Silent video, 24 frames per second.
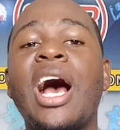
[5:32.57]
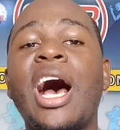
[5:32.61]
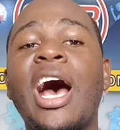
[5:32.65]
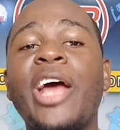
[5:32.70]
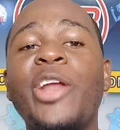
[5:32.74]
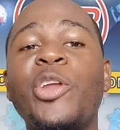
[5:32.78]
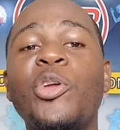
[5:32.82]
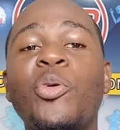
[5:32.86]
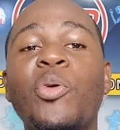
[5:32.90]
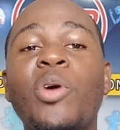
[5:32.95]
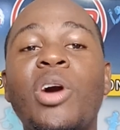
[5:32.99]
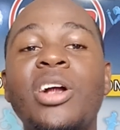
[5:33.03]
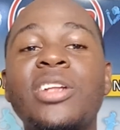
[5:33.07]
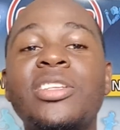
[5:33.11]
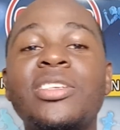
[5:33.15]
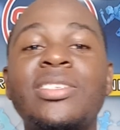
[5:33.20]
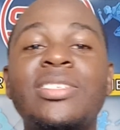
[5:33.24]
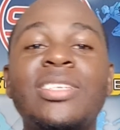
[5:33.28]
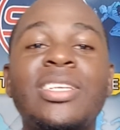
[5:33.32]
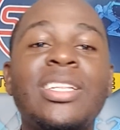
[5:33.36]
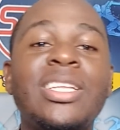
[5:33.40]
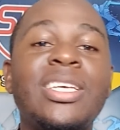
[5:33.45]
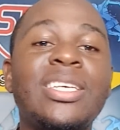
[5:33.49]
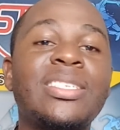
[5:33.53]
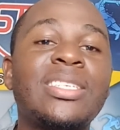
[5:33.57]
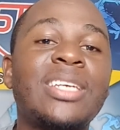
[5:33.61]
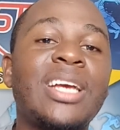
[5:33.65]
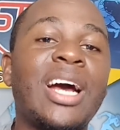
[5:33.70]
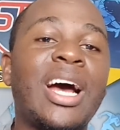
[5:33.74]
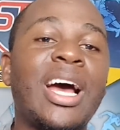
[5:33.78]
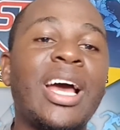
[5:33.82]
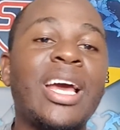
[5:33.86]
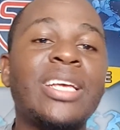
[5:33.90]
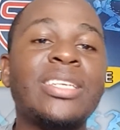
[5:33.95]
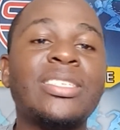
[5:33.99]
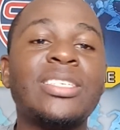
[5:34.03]
I don't want to see these
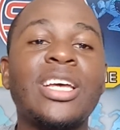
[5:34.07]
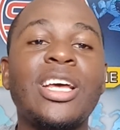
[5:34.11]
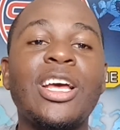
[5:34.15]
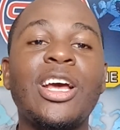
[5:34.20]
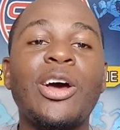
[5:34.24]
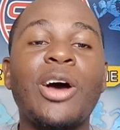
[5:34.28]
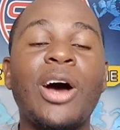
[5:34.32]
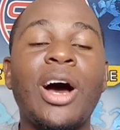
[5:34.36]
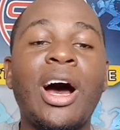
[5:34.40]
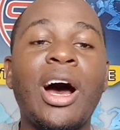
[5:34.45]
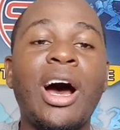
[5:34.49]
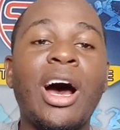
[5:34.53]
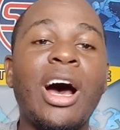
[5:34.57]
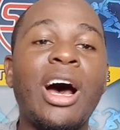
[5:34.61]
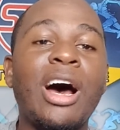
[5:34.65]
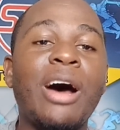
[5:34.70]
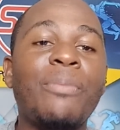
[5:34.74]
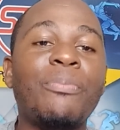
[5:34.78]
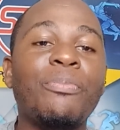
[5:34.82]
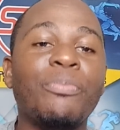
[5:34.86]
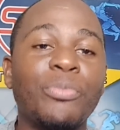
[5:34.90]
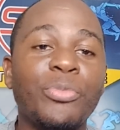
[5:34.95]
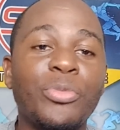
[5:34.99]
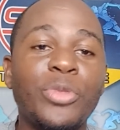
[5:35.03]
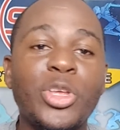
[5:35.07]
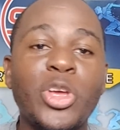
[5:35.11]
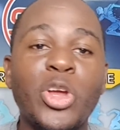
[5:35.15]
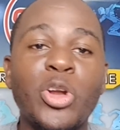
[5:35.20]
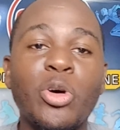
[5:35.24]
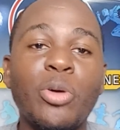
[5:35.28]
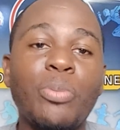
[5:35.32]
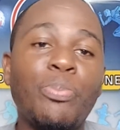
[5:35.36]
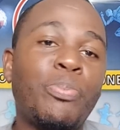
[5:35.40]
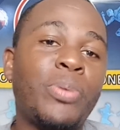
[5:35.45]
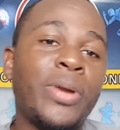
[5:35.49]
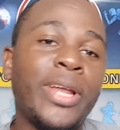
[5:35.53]
guys um, you
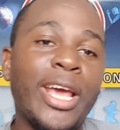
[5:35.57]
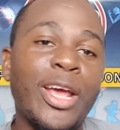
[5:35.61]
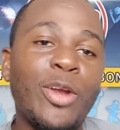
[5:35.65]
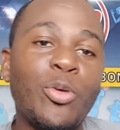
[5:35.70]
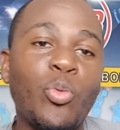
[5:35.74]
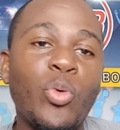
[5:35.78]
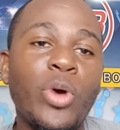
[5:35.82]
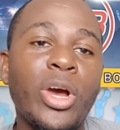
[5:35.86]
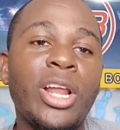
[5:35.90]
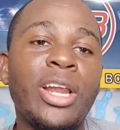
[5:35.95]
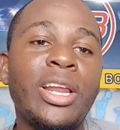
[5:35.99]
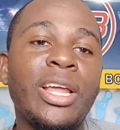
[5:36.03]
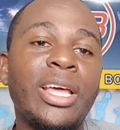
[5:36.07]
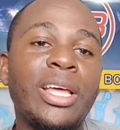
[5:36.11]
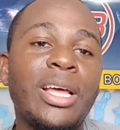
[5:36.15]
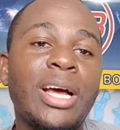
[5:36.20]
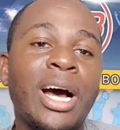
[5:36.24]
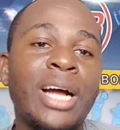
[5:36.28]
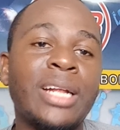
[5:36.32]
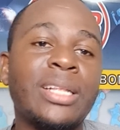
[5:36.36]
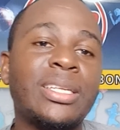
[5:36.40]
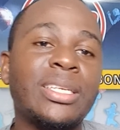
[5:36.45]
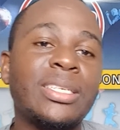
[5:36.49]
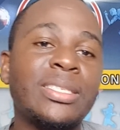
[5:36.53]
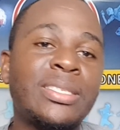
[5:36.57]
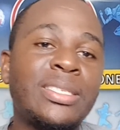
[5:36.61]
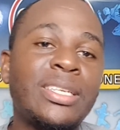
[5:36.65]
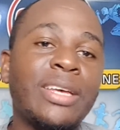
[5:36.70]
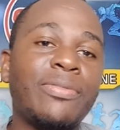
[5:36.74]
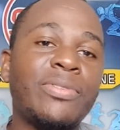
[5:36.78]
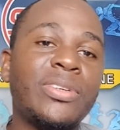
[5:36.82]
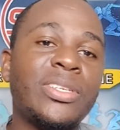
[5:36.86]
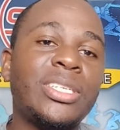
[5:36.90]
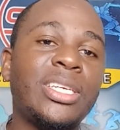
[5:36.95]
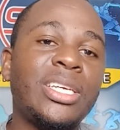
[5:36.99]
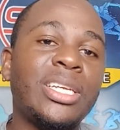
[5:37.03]
know, playing well at
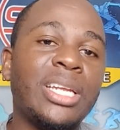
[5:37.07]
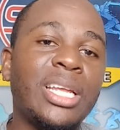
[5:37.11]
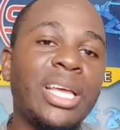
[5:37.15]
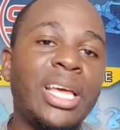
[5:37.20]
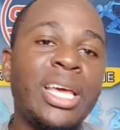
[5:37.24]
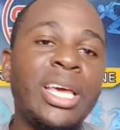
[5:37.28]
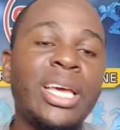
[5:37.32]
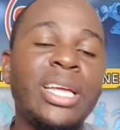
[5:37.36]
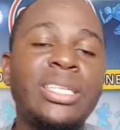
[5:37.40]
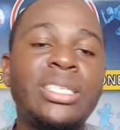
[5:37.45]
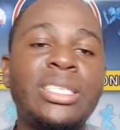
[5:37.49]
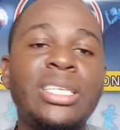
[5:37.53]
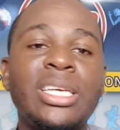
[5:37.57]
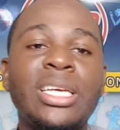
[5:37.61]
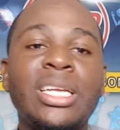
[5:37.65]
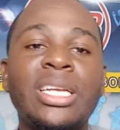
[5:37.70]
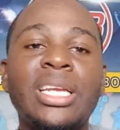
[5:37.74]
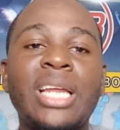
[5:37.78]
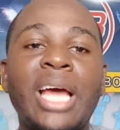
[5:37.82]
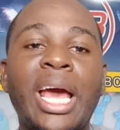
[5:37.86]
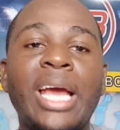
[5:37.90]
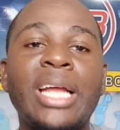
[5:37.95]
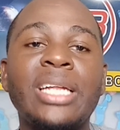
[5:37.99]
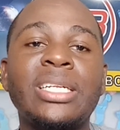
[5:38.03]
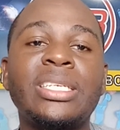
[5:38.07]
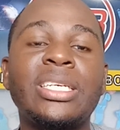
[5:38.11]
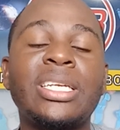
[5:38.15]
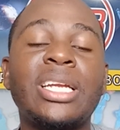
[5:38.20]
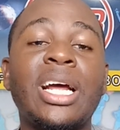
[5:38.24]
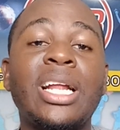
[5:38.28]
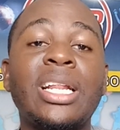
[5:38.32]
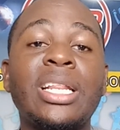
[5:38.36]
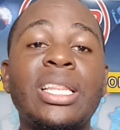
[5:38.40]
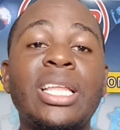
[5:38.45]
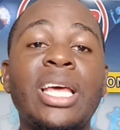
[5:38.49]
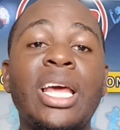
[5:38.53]
17, 18, 19,
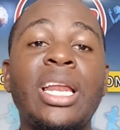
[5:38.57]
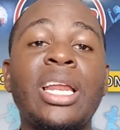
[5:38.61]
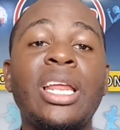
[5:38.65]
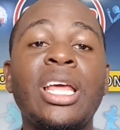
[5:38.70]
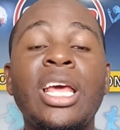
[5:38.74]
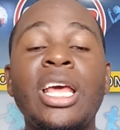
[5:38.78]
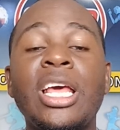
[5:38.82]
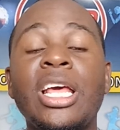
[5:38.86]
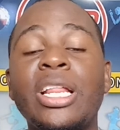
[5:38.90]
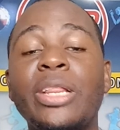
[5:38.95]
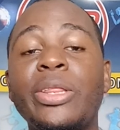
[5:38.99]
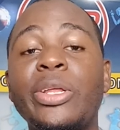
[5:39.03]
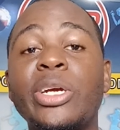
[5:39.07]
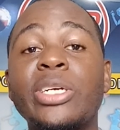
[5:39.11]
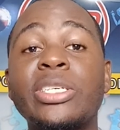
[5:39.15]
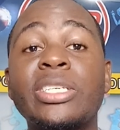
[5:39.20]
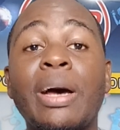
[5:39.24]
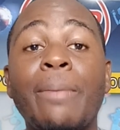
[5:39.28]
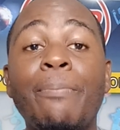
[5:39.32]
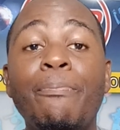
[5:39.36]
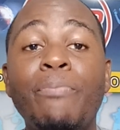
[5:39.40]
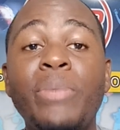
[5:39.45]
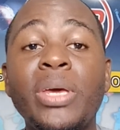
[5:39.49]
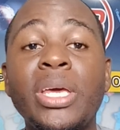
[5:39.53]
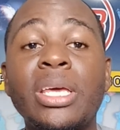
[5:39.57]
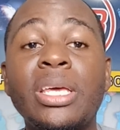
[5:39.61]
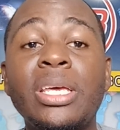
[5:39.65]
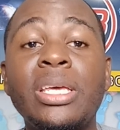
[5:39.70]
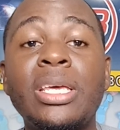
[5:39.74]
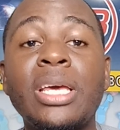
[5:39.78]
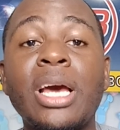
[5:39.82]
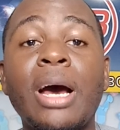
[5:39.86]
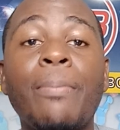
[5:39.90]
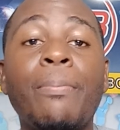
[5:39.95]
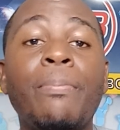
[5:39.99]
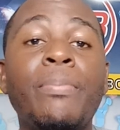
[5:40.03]
and then there's a big
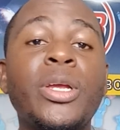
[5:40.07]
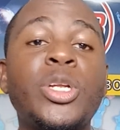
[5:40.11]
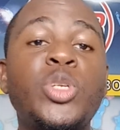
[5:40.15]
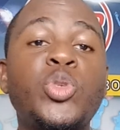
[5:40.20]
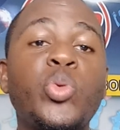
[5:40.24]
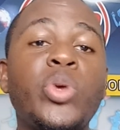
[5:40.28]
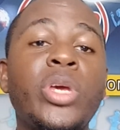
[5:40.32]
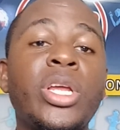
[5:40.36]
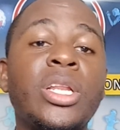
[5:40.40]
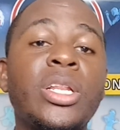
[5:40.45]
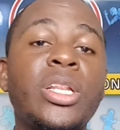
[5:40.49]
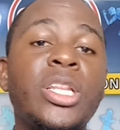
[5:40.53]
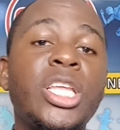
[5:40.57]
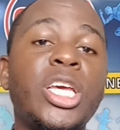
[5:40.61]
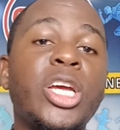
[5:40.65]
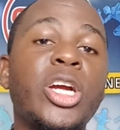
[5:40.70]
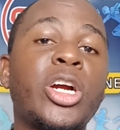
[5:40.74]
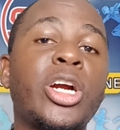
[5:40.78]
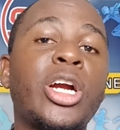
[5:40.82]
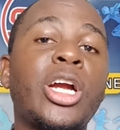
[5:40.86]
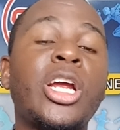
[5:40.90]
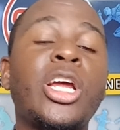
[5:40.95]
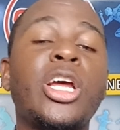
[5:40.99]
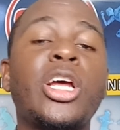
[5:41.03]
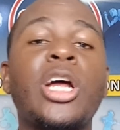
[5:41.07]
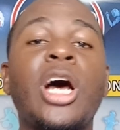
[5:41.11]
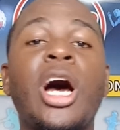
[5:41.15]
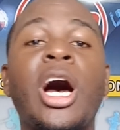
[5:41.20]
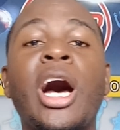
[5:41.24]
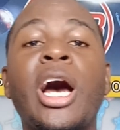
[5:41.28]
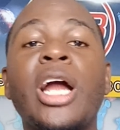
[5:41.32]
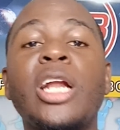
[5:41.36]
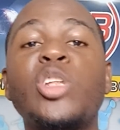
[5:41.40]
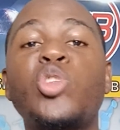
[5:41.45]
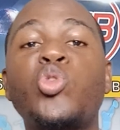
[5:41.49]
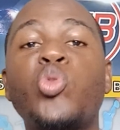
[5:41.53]
gap between there
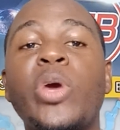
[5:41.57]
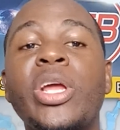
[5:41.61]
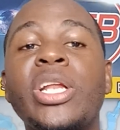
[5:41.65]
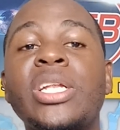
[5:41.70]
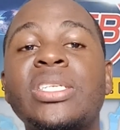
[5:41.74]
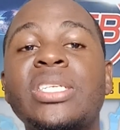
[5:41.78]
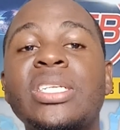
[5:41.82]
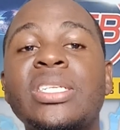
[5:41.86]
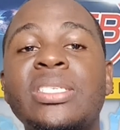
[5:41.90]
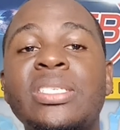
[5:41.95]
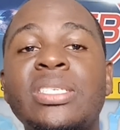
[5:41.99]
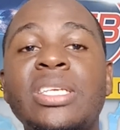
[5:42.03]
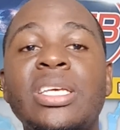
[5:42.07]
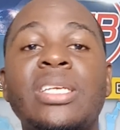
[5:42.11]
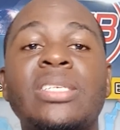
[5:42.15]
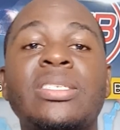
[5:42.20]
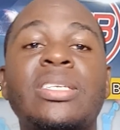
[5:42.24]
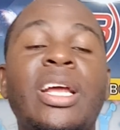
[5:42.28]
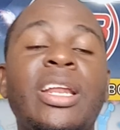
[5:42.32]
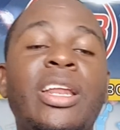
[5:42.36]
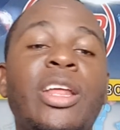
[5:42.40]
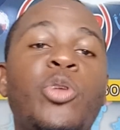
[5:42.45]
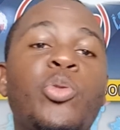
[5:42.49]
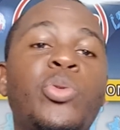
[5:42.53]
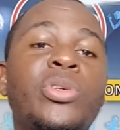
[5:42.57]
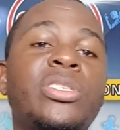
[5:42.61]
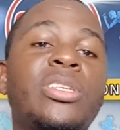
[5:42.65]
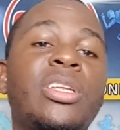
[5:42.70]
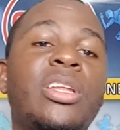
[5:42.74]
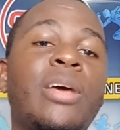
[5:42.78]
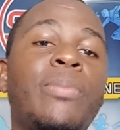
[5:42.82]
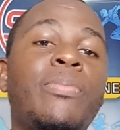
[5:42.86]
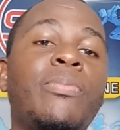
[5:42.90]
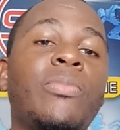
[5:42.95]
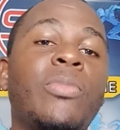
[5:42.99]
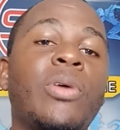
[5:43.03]
and 26, and then we see
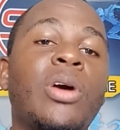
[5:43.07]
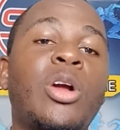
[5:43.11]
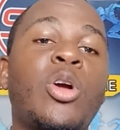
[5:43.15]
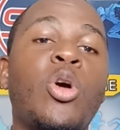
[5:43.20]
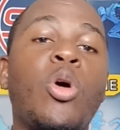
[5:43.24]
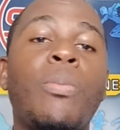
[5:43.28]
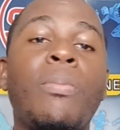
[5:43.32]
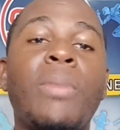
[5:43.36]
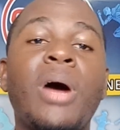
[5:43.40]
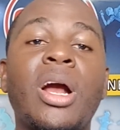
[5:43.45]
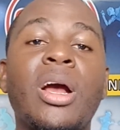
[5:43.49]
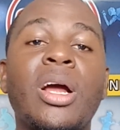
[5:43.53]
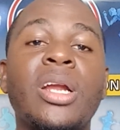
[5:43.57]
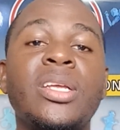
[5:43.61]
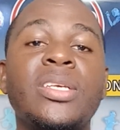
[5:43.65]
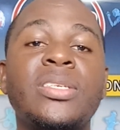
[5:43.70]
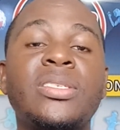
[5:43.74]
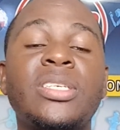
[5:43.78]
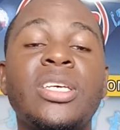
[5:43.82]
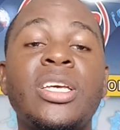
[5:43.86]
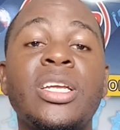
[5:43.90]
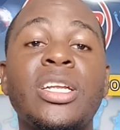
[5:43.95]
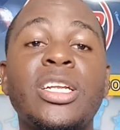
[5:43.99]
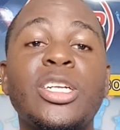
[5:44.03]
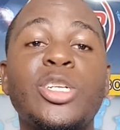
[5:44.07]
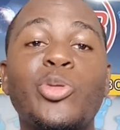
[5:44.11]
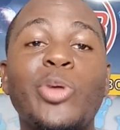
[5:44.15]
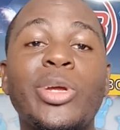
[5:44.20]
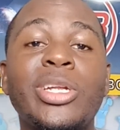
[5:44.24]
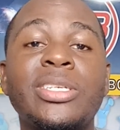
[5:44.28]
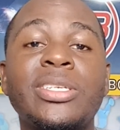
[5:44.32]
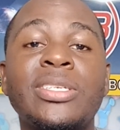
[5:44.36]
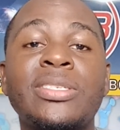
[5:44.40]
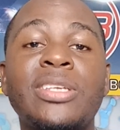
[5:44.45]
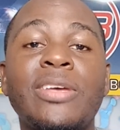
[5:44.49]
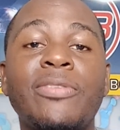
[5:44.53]
them come back on the scene in
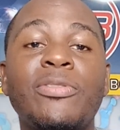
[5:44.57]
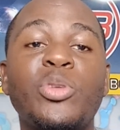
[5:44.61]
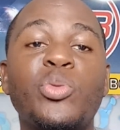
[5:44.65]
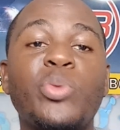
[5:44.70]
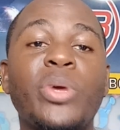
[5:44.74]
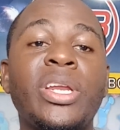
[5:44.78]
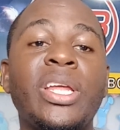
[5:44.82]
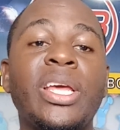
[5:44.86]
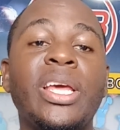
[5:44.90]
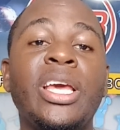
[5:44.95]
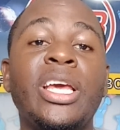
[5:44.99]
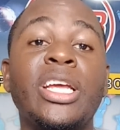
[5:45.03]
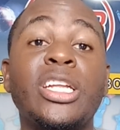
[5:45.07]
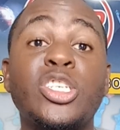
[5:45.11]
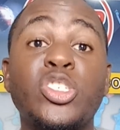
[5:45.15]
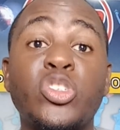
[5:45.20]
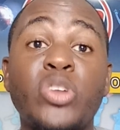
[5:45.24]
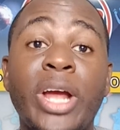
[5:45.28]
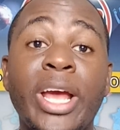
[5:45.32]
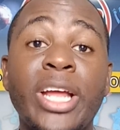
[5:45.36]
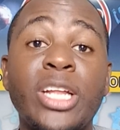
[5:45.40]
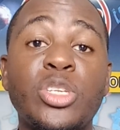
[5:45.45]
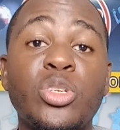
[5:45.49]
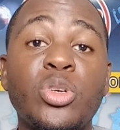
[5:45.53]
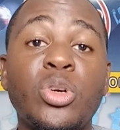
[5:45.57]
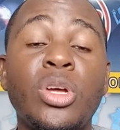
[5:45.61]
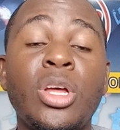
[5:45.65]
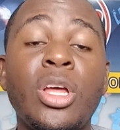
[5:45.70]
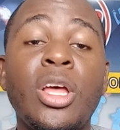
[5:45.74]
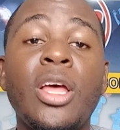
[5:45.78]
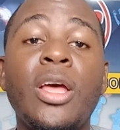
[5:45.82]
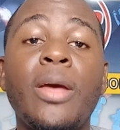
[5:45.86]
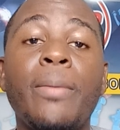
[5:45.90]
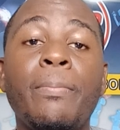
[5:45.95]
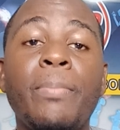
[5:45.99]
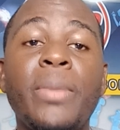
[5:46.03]
27, 28, trying to
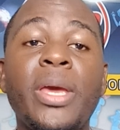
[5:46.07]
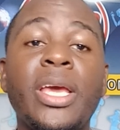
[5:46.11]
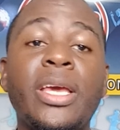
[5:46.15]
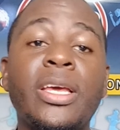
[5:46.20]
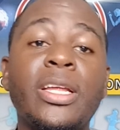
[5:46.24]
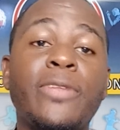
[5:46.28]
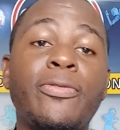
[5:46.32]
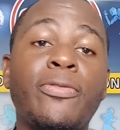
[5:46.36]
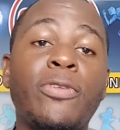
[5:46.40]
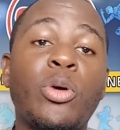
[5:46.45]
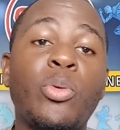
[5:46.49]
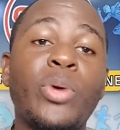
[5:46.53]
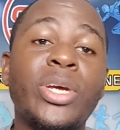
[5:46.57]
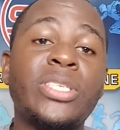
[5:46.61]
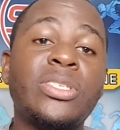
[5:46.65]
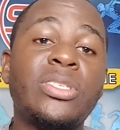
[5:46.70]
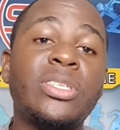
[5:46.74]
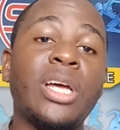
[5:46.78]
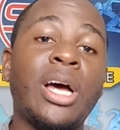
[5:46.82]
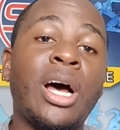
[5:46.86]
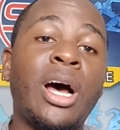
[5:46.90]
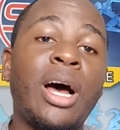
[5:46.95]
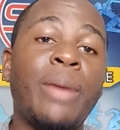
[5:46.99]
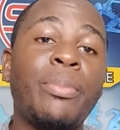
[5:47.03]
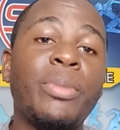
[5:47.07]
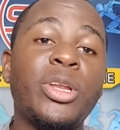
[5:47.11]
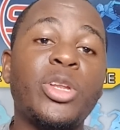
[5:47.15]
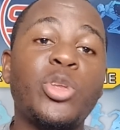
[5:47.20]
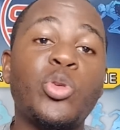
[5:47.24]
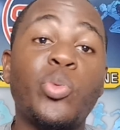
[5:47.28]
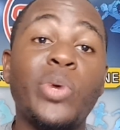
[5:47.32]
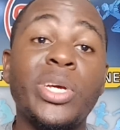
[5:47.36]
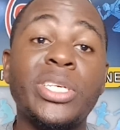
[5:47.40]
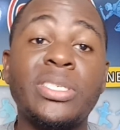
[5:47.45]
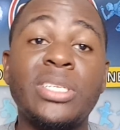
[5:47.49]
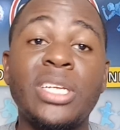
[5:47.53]
make it for West um,
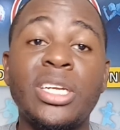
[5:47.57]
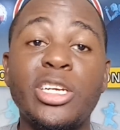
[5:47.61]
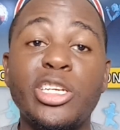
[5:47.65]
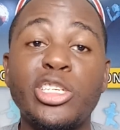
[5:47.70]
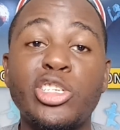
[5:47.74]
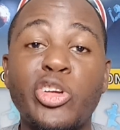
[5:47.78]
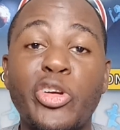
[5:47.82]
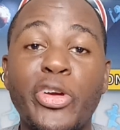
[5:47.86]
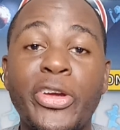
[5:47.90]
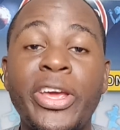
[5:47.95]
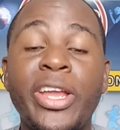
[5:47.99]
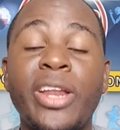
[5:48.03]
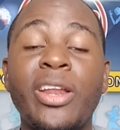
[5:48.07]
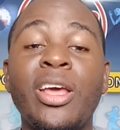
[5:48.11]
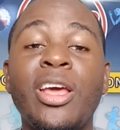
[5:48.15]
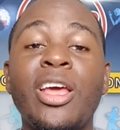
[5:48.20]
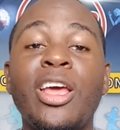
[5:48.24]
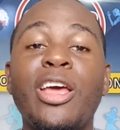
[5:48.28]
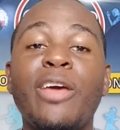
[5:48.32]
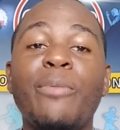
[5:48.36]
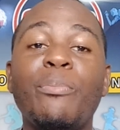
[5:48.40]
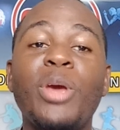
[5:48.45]
into West Indies cricket.